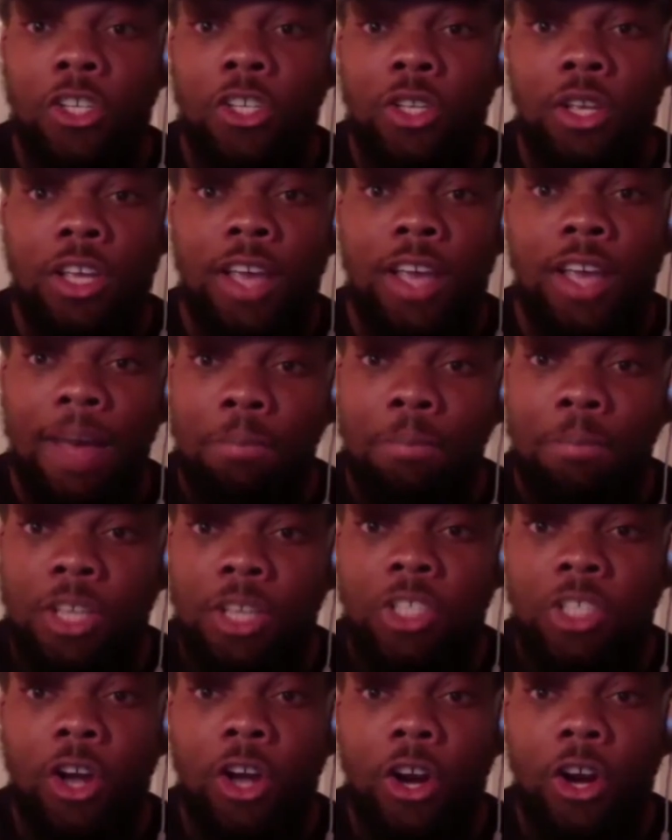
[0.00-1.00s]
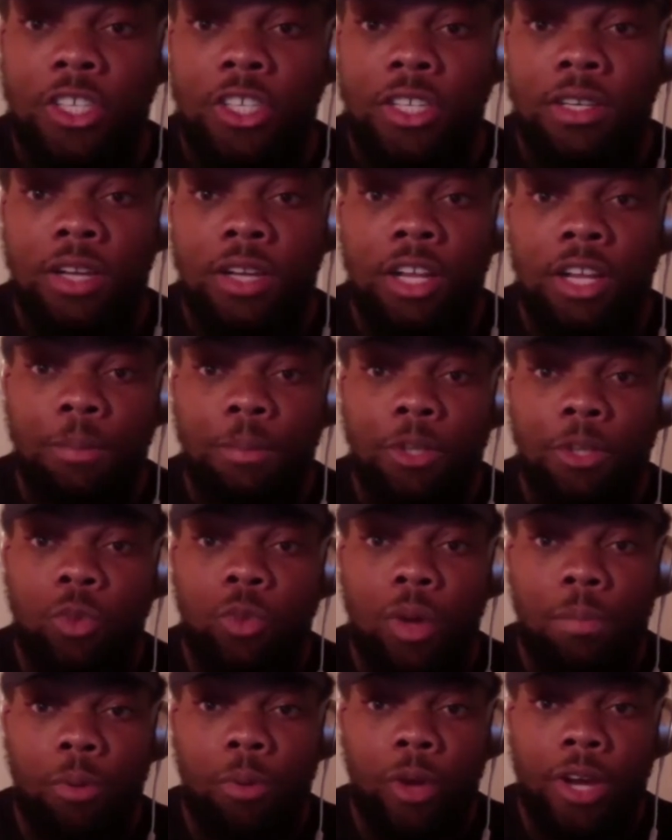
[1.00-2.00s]
He had big stars in Clippers
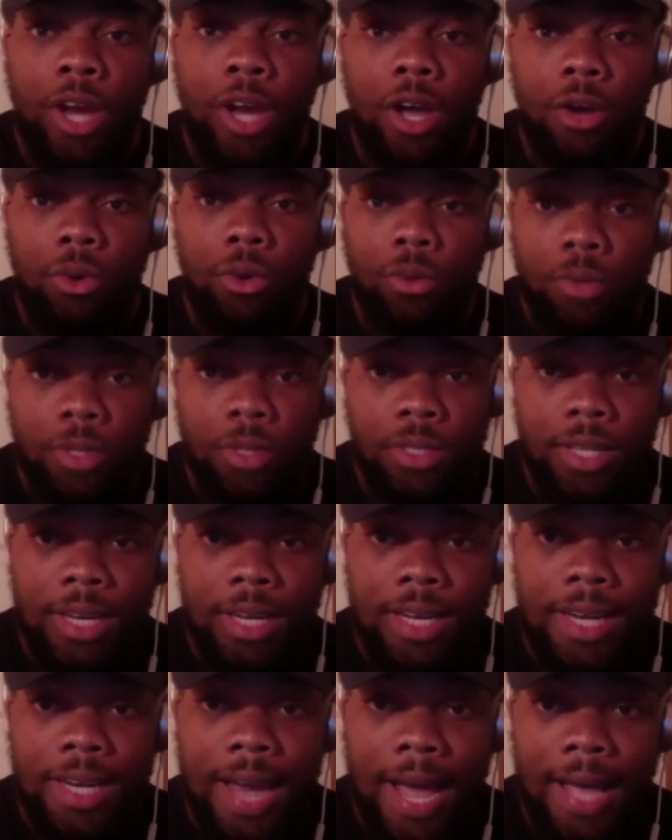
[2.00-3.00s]
1.0. Did he not?